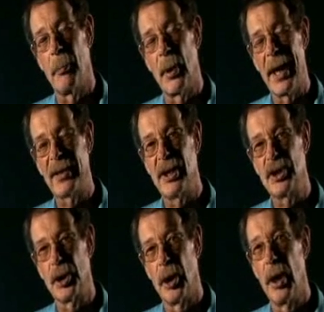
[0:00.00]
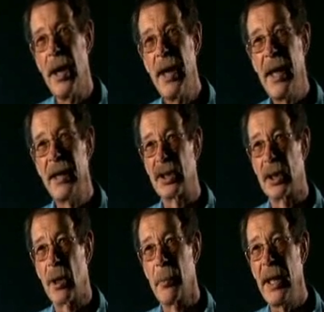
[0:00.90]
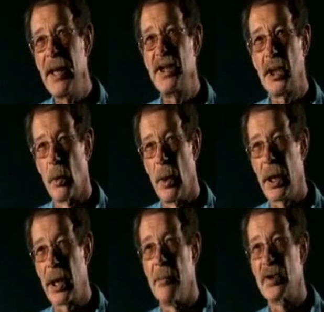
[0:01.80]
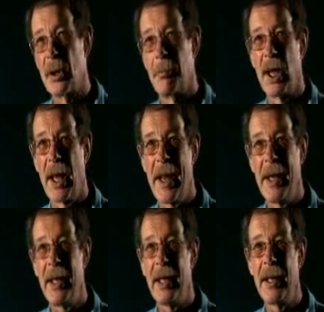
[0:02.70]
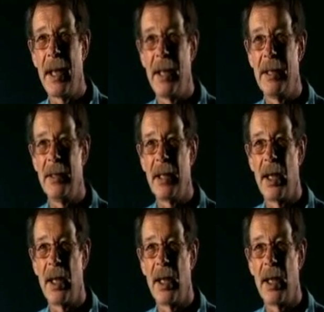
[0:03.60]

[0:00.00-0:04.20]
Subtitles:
practitioner, it's a little bit easier when it comes to planning and